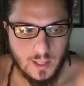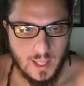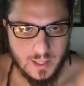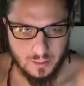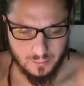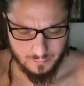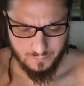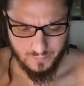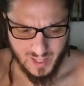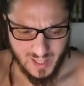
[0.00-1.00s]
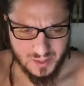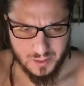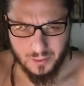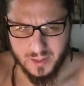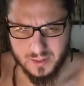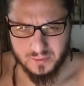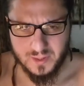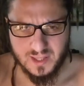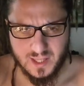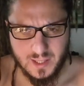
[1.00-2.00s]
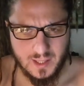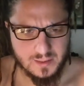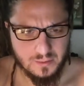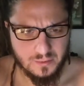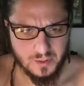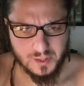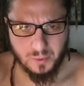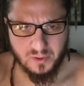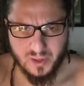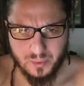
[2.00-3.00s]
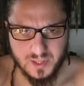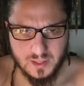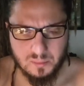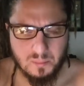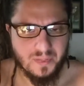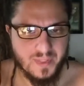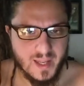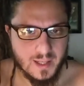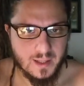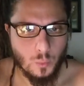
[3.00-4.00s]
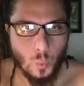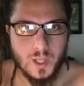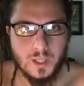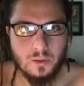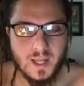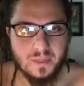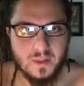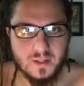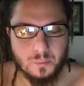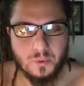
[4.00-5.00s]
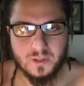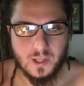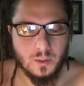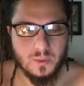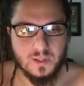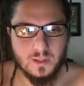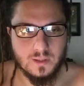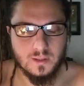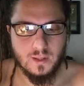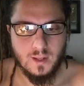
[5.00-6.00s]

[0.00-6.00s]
under the rays of the sun is the first prerequisite, but then when you get this prerequisite